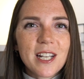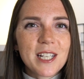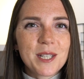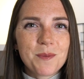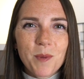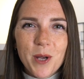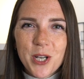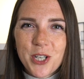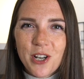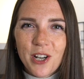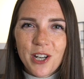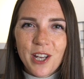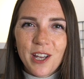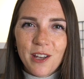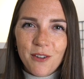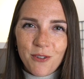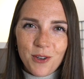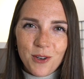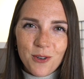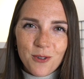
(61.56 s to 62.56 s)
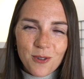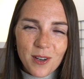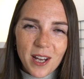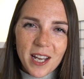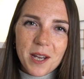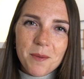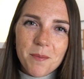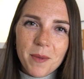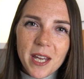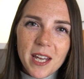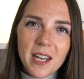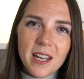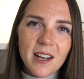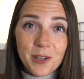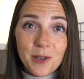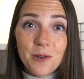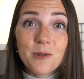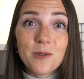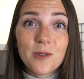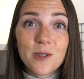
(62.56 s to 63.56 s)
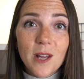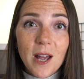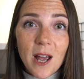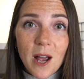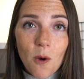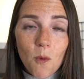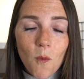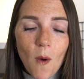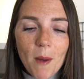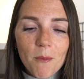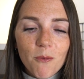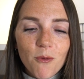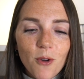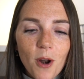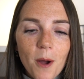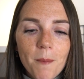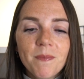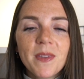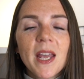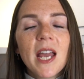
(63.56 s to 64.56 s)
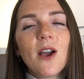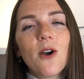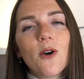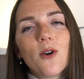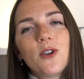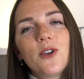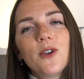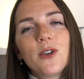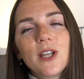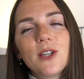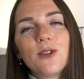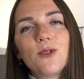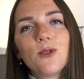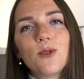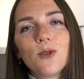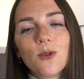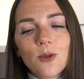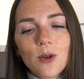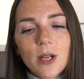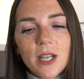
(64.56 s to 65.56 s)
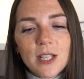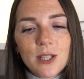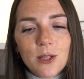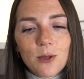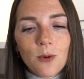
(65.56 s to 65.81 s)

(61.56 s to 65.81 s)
especially if you, like me, use uh, Webflow. All you need to do is